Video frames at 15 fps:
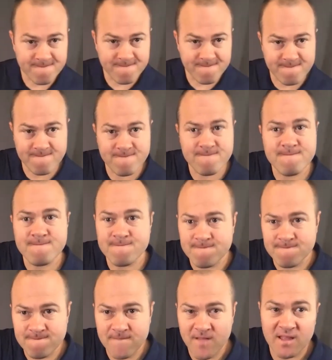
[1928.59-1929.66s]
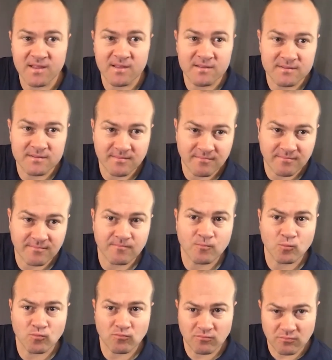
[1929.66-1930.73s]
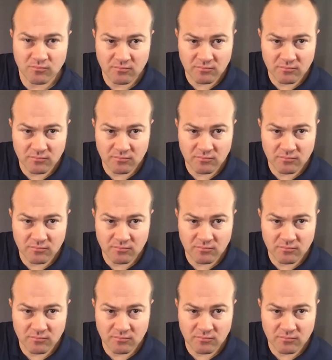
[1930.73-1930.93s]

these these uh, these new technologies